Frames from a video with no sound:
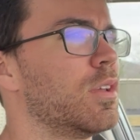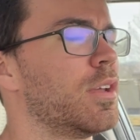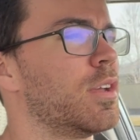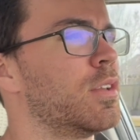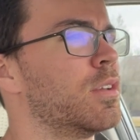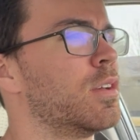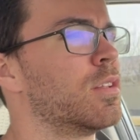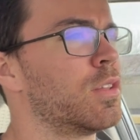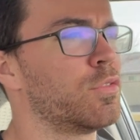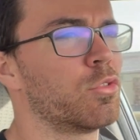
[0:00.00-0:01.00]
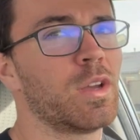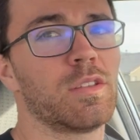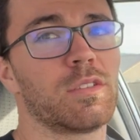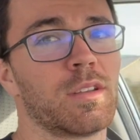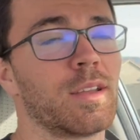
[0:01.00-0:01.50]
and uh, lift
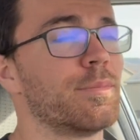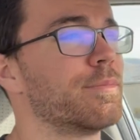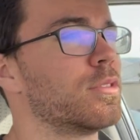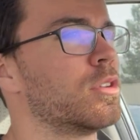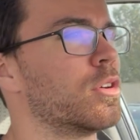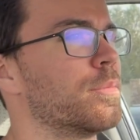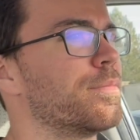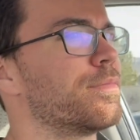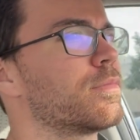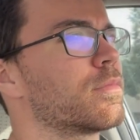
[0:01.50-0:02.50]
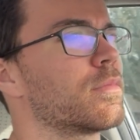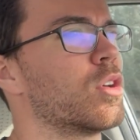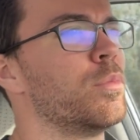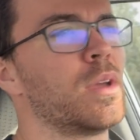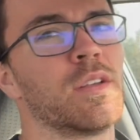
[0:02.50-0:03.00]
weights tonight. So
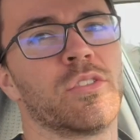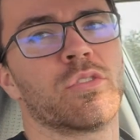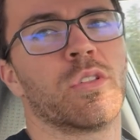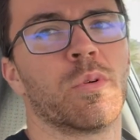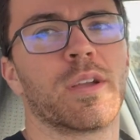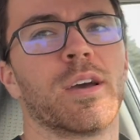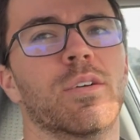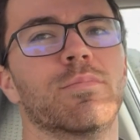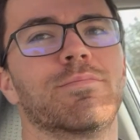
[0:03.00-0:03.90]
hope you guys enjoy the workout.